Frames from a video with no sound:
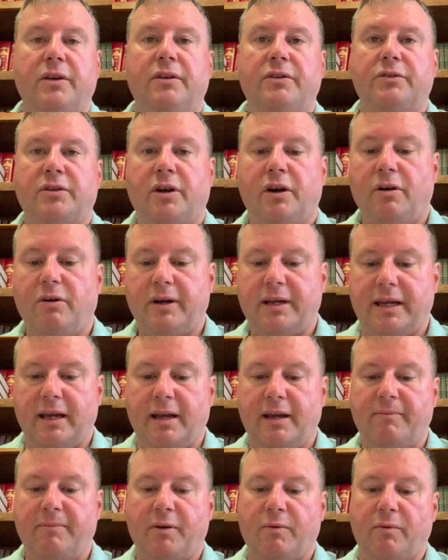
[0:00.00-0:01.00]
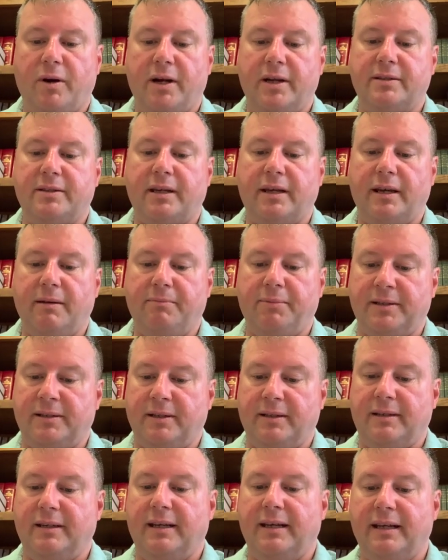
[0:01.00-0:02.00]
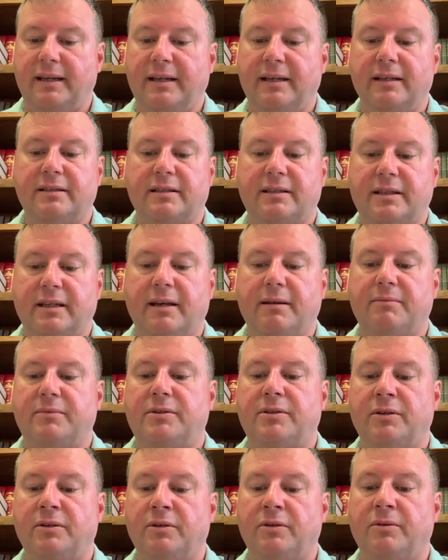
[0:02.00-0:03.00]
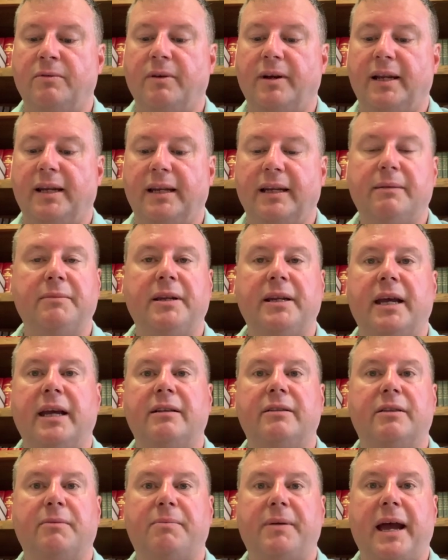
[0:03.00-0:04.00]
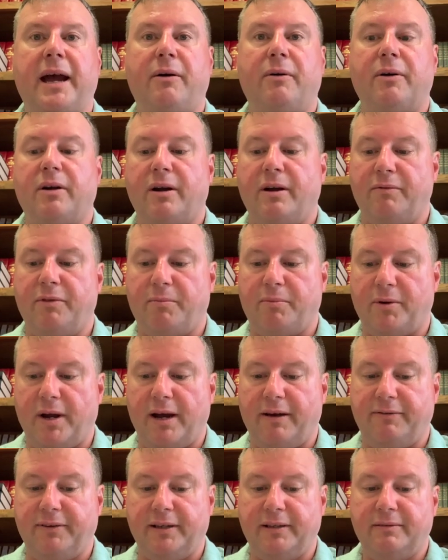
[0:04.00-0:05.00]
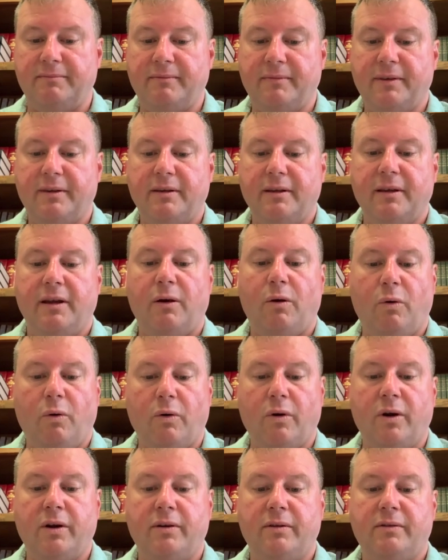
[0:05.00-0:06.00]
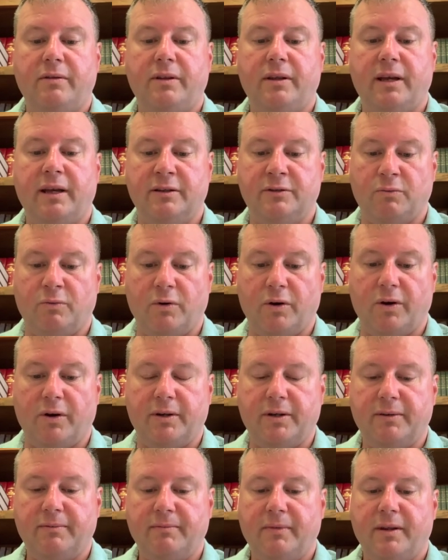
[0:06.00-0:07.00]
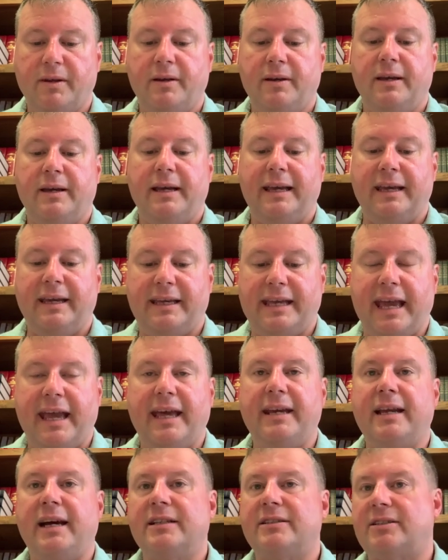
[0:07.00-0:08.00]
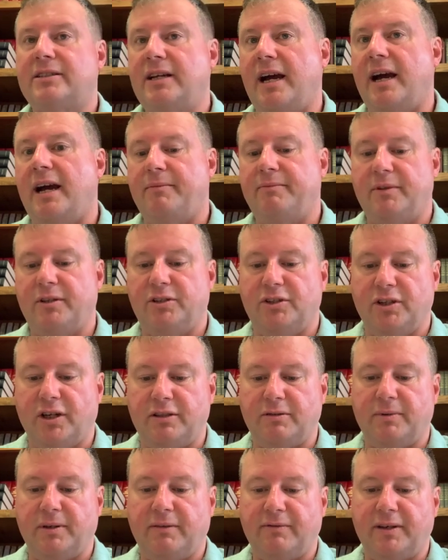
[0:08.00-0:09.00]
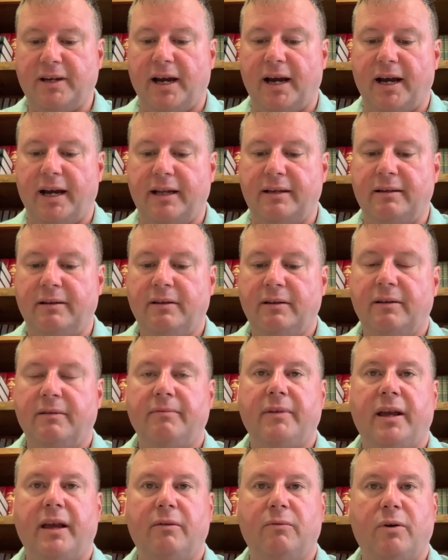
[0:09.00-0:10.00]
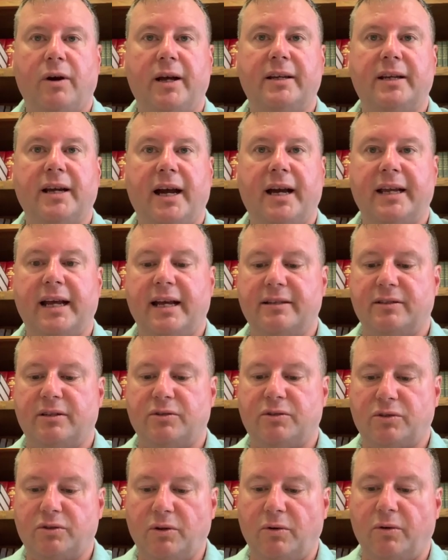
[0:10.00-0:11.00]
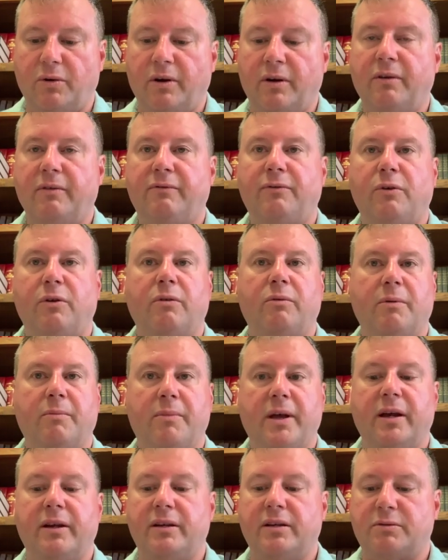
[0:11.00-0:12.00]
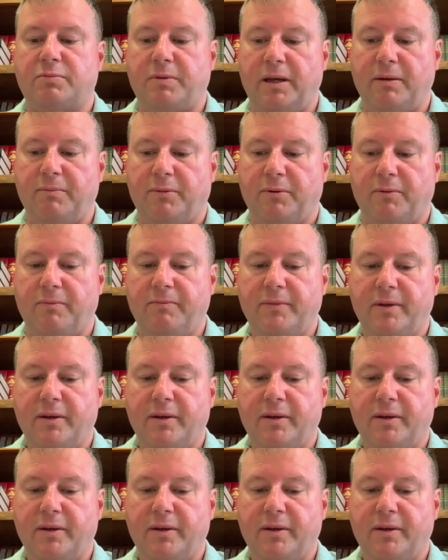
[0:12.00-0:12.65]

Jehoiakim was impotent in his attempt to eliminate the power of the prophet or his word. He cannot stop the judgment of God and what God has in store for rebellious people.